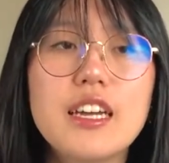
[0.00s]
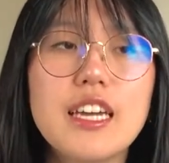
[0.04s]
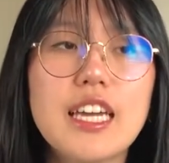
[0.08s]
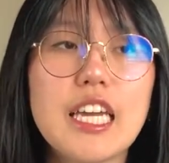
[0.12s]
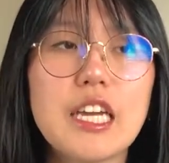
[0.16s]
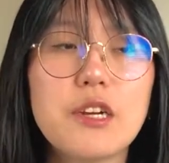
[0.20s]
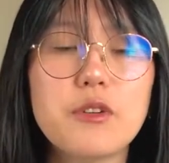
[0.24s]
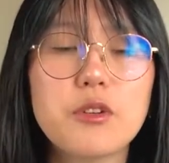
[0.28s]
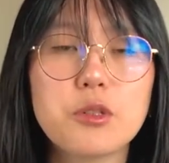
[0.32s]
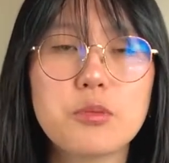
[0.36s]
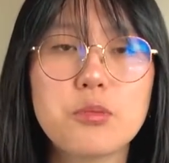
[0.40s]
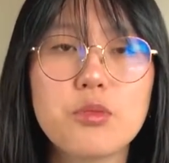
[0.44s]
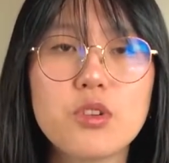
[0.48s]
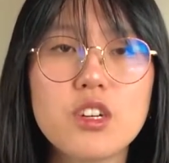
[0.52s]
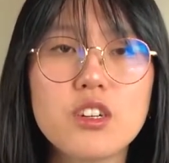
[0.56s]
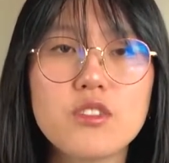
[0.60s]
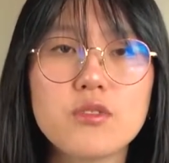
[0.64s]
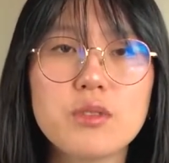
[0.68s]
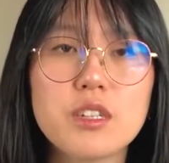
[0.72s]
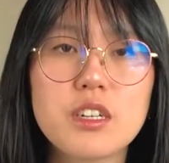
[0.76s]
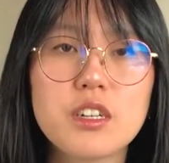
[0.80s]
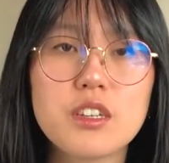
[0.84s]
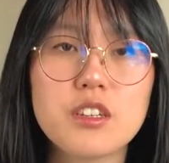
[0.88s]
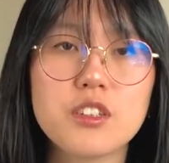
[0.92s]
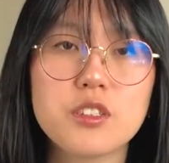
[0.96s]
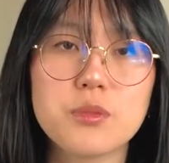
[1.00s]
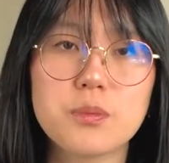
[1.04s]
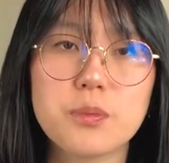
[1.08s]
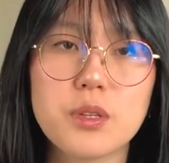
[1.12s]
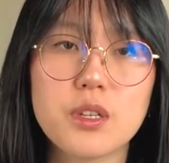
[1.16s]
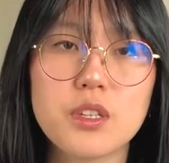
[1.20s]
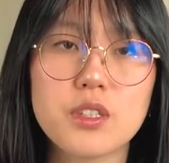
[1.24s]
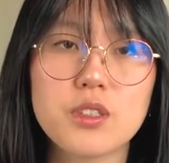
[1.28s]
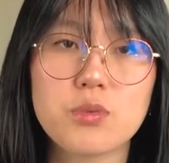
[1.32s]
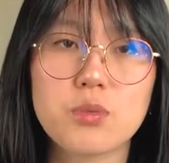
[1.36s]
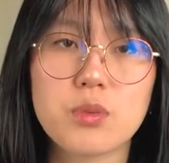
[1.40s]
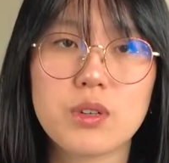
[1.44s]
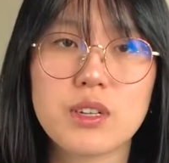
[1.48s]
It was more of one of those
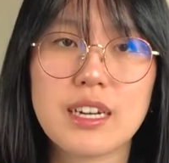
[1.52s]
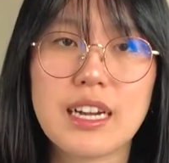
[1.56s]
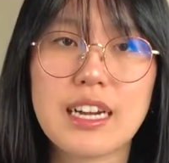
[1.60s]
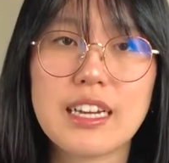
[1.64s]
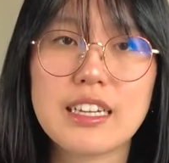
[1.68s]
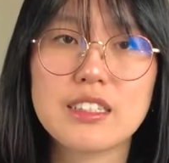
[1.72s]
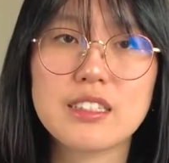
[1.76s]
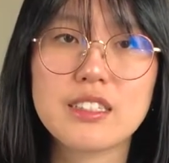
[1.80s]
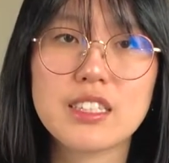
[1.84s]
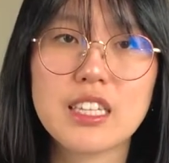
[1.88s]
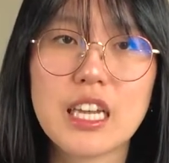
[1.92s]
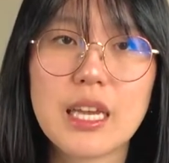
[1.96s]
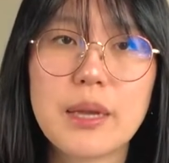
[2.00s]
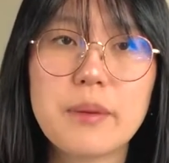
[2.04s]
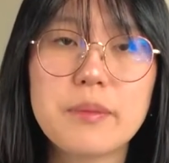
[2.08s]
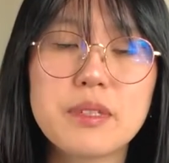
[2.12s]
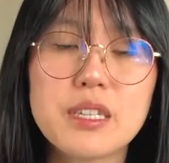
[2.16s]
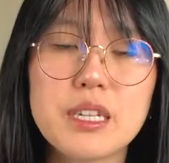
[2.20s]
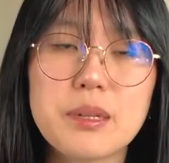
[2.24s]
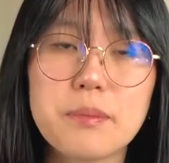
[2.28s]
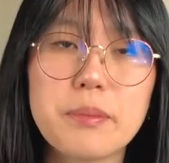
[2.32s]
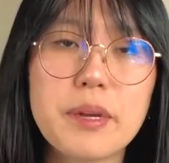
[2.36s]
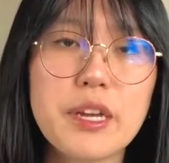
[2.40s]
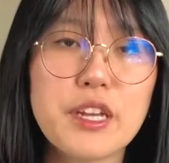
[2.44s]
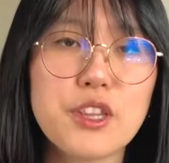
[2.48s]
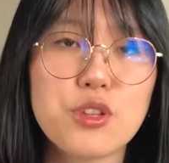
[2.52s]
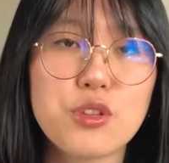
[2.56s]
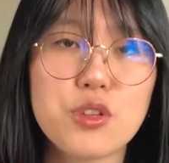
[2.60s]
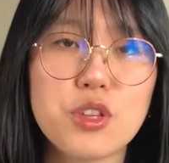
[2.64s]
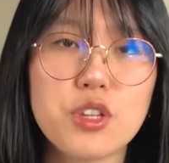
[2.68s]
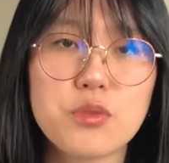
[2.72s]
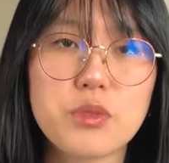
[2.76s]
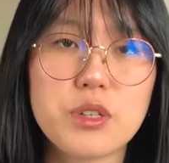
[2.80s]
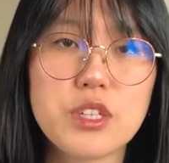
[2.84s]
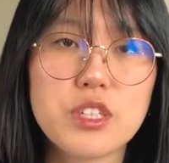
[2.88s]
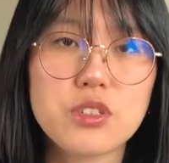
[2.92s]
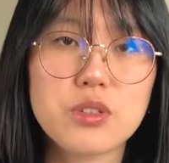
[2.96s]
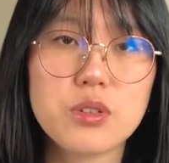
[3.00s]
books where I skimmed and picked through
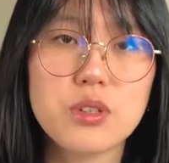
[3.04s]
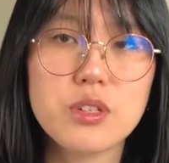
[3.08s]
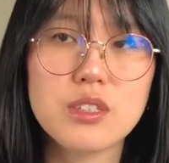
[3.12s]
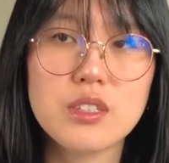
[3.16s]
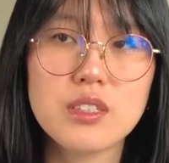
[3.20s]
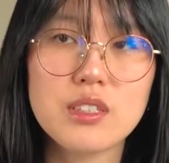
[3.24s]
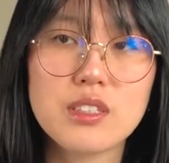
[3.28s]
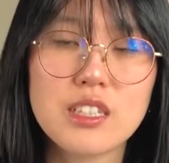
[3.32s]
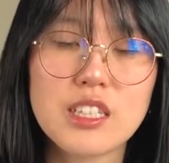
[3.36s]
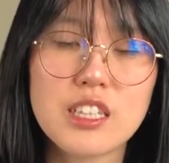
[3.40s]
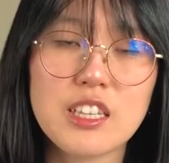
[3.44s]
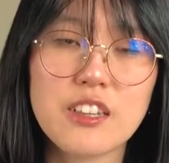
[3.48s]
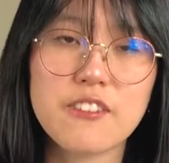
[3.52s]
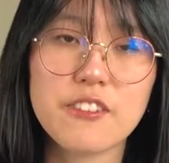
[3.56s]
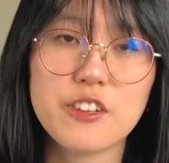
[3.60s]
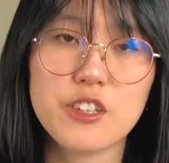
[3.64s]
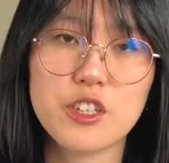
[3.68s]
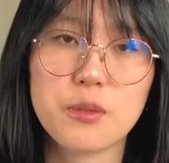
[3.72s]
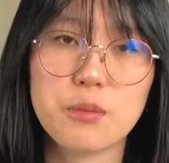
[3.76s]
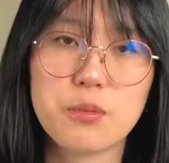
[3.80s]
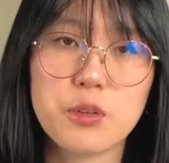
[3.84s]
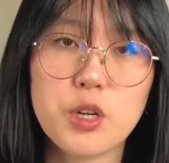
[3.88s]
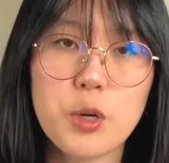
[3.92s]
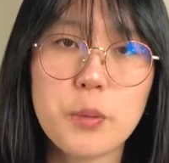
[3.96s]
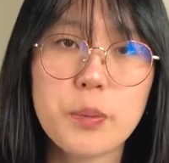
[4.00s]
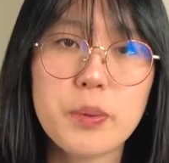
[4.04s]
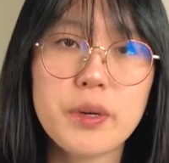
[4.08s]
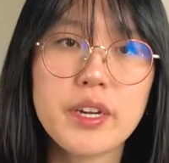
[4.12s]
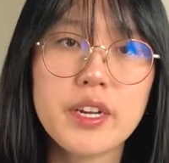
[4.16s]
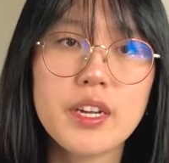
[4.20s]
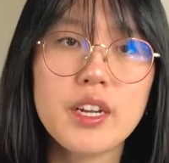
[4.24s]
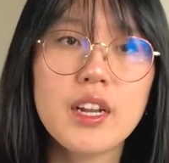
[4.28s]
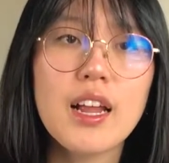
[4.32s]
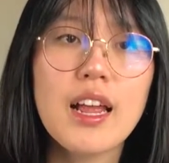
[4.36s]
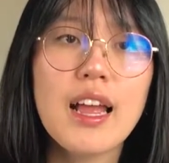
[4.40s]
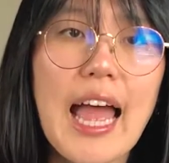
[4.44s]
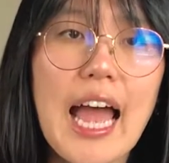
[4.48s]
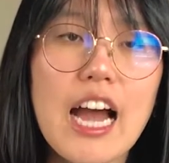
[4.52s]
the resources as I felt appropriate.